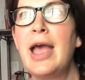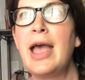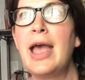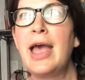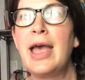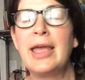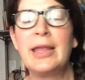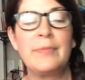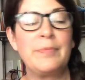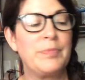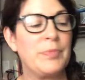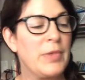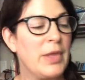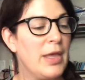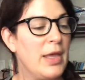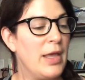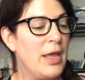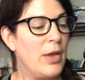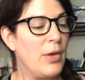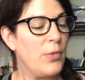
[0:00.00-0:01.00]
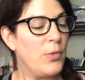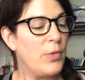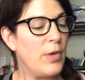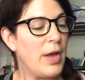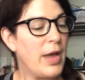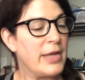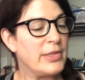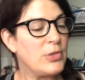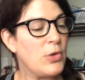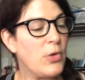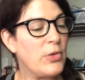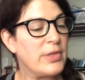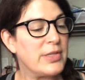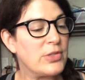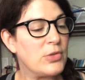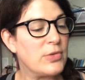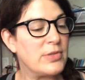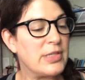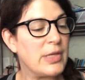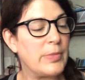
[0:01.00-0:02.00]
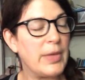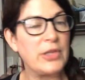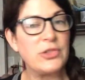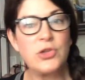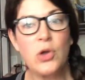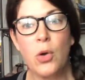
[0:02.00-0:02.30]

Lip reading: And I told the students, I'm like,